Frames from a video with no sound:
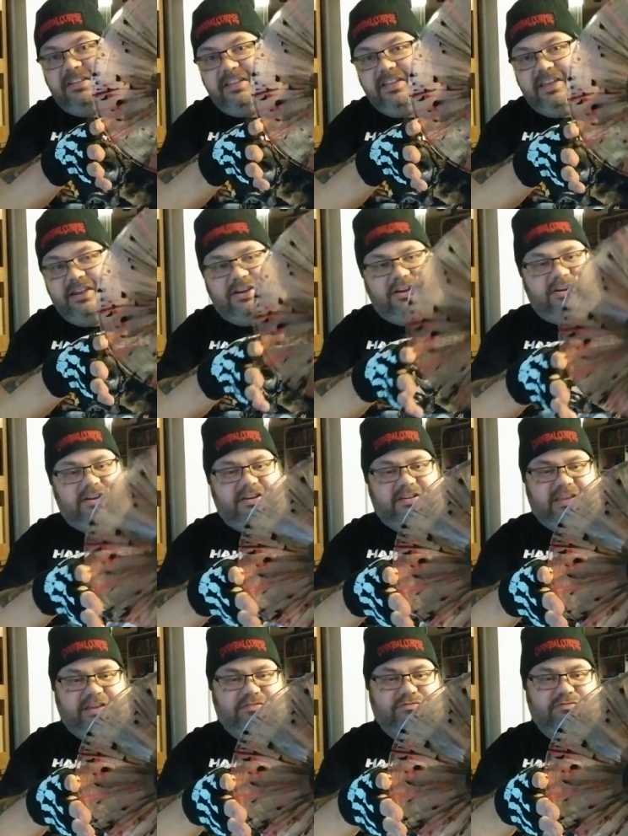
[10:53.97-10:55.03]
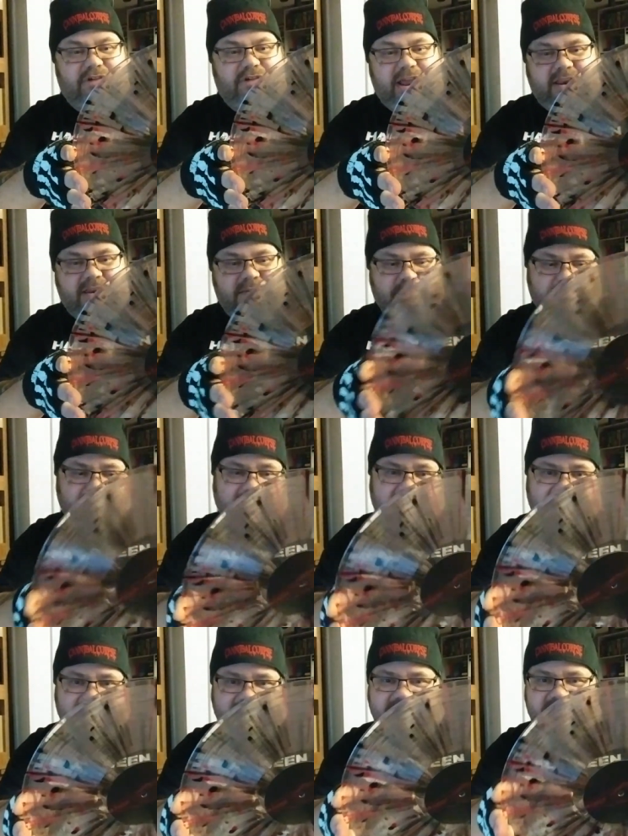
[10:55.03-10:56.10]
clear, like red and
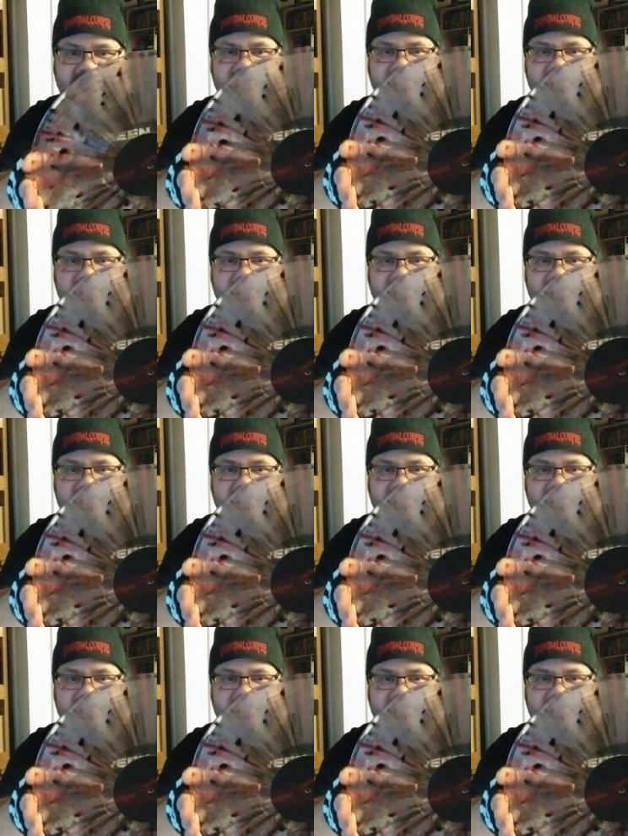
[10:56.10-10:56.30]
black,